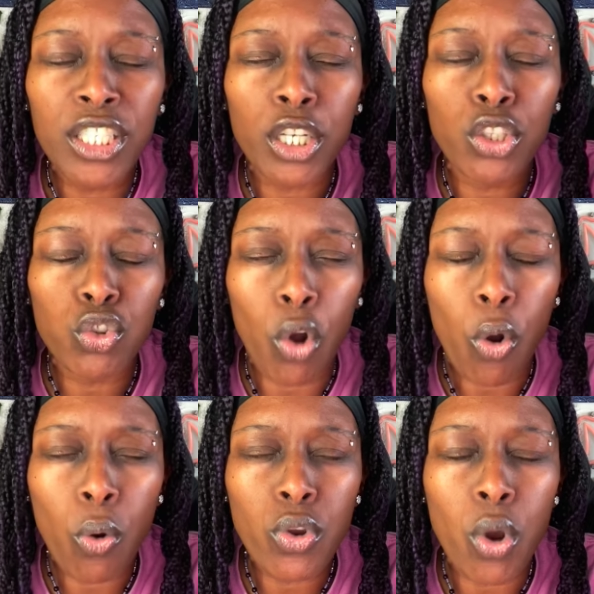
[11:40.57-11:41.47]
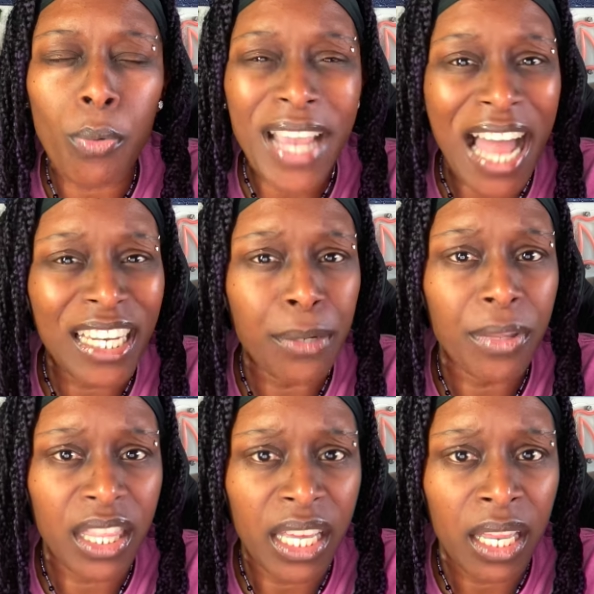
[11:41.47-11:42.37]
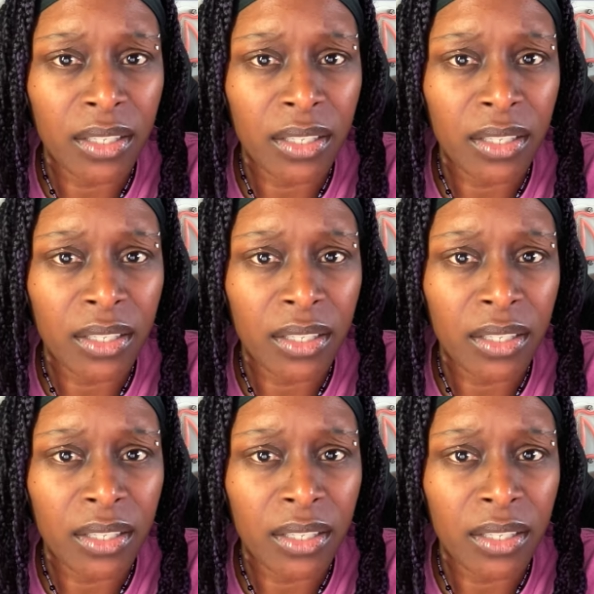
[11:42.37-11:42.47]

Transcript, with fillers: to control your reality within.